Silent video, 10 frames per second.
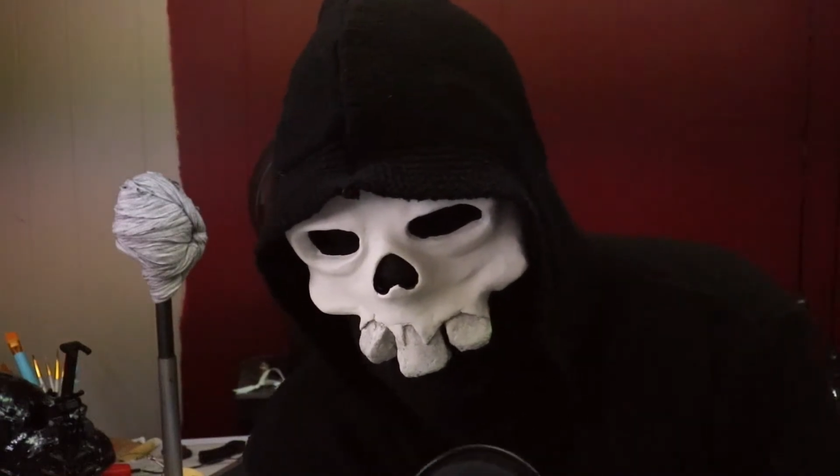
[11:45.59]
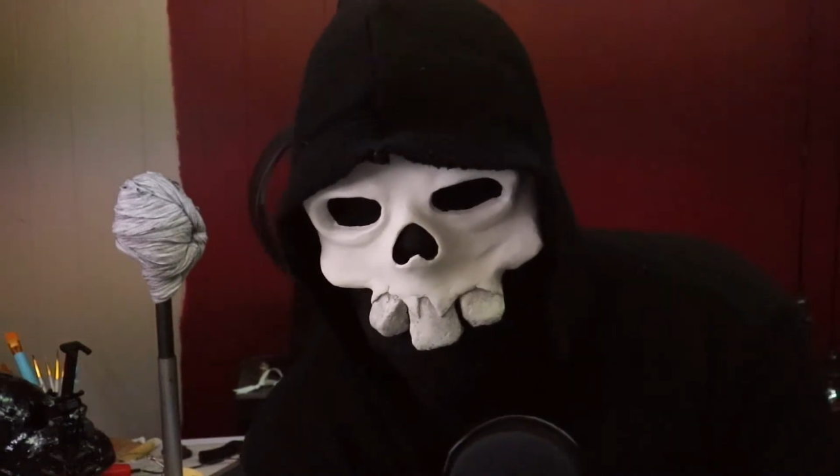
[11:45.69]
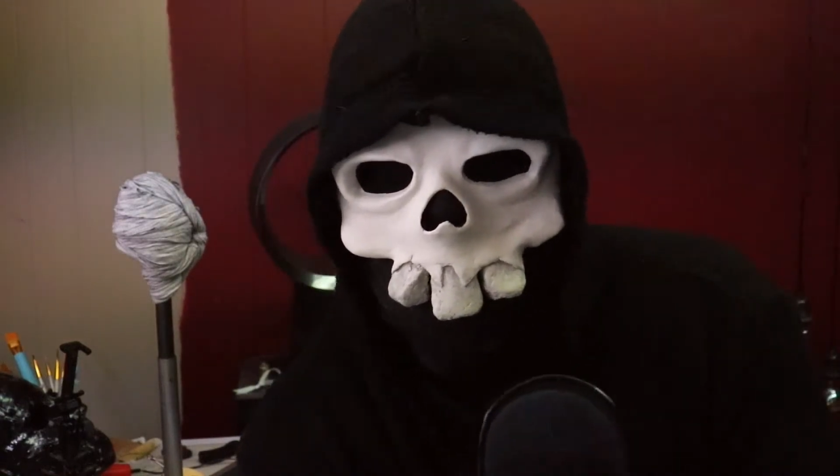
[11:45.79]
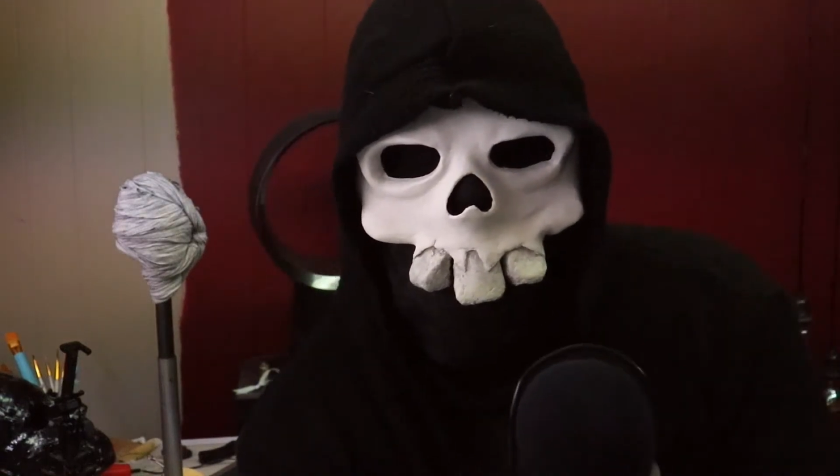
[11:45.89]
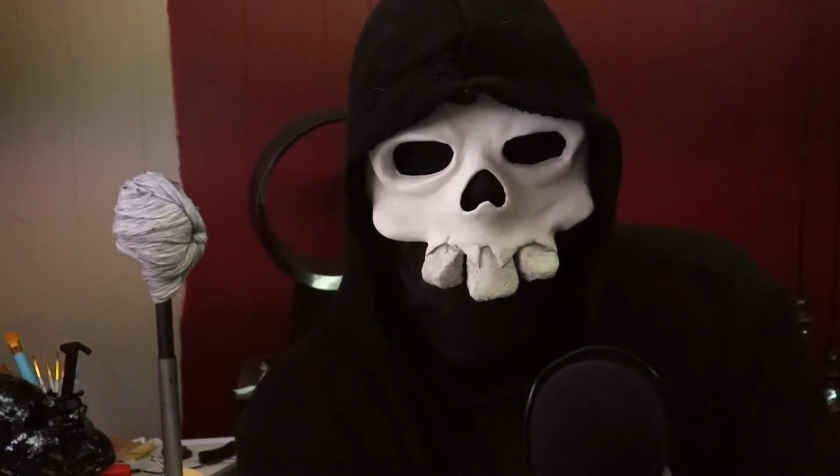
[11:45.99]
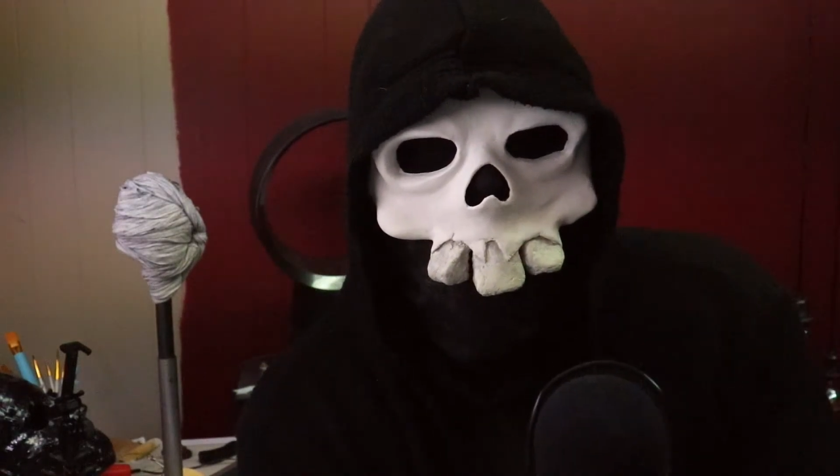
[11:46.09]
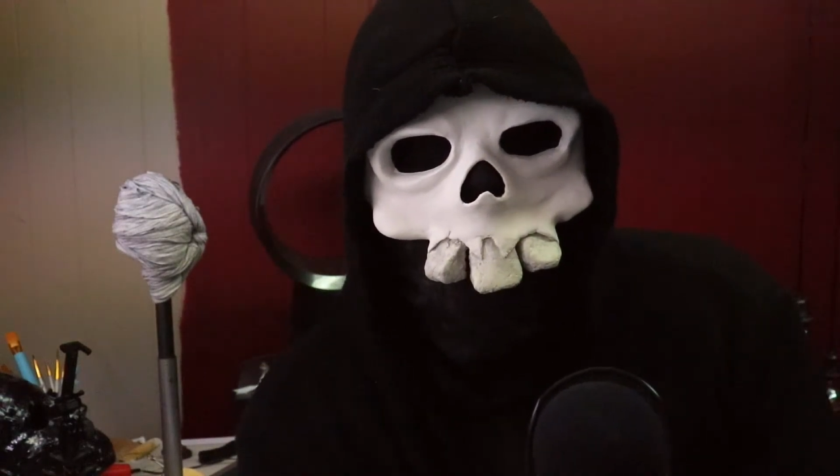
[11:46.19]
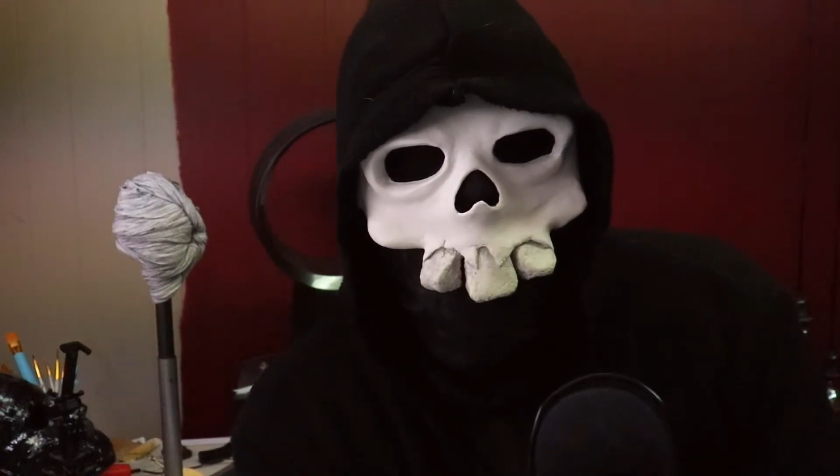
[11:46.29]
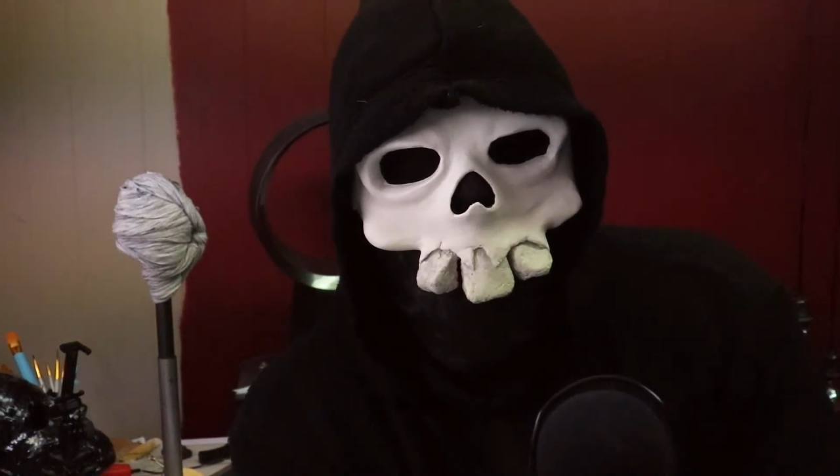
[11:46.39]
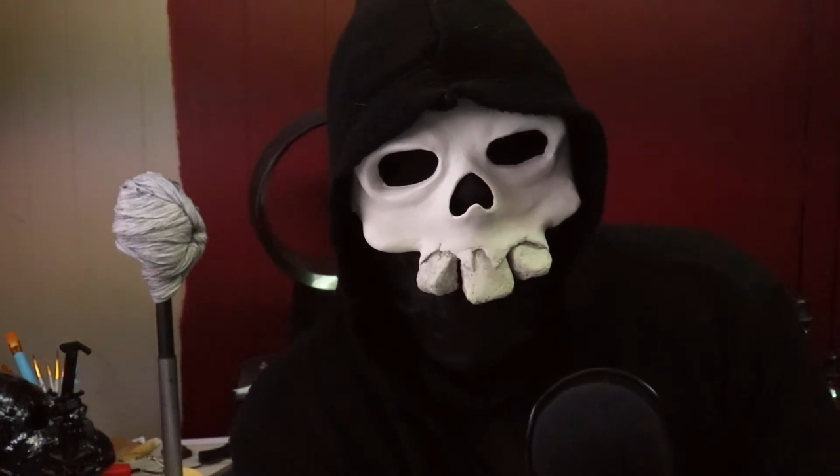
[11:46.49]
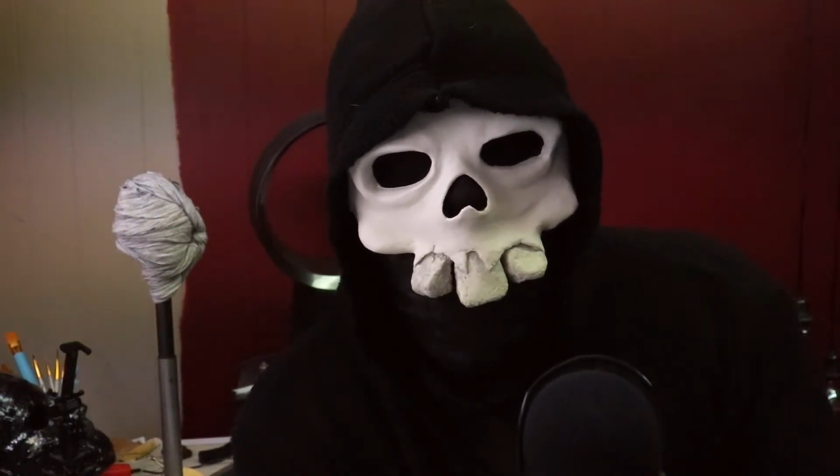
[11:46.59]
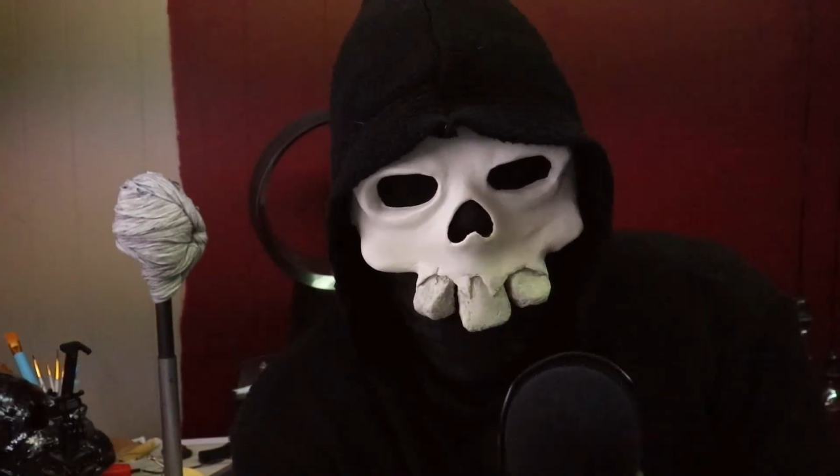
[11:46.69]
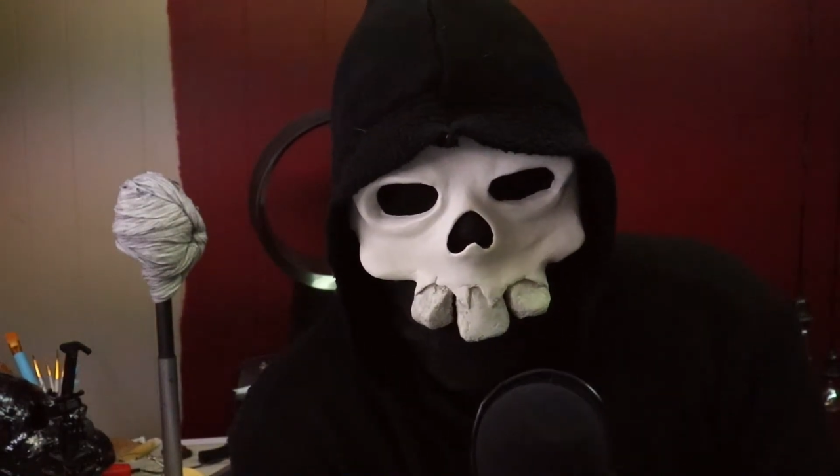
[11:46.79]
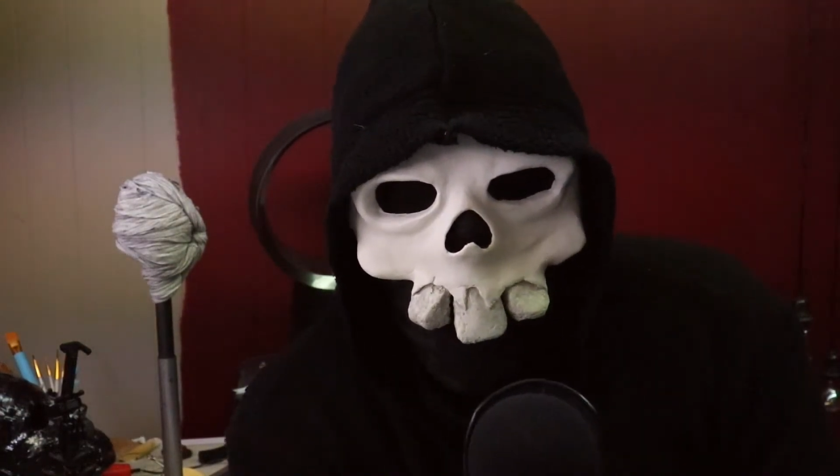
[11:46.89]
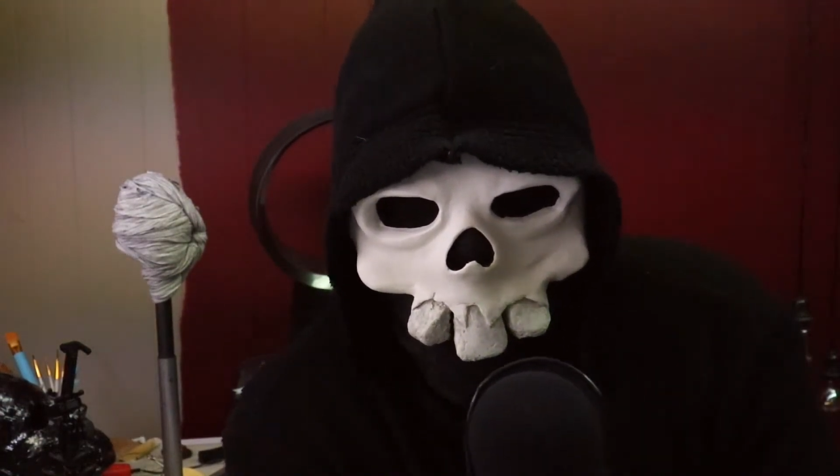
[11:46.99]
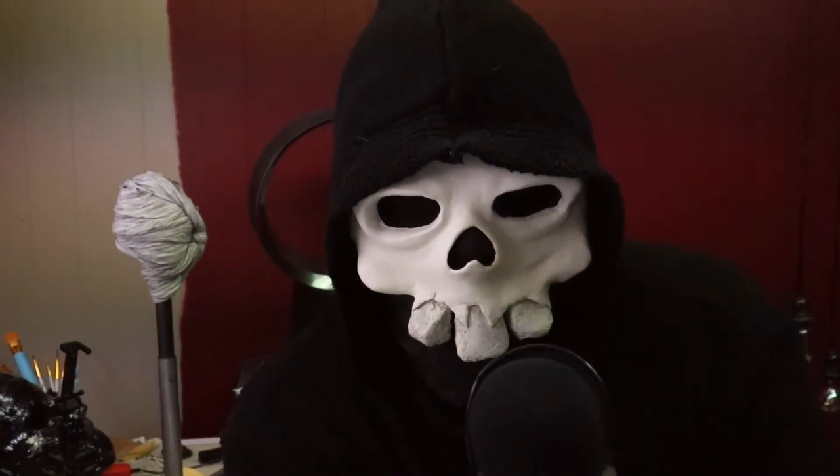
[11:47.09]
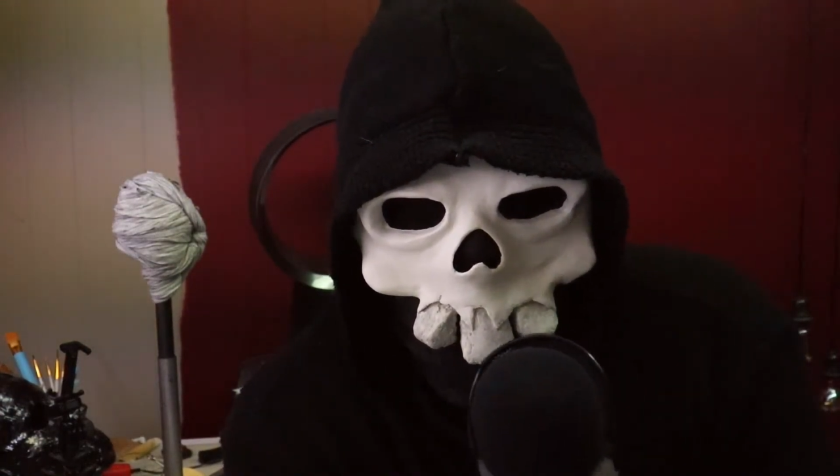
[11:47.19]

Like I keep having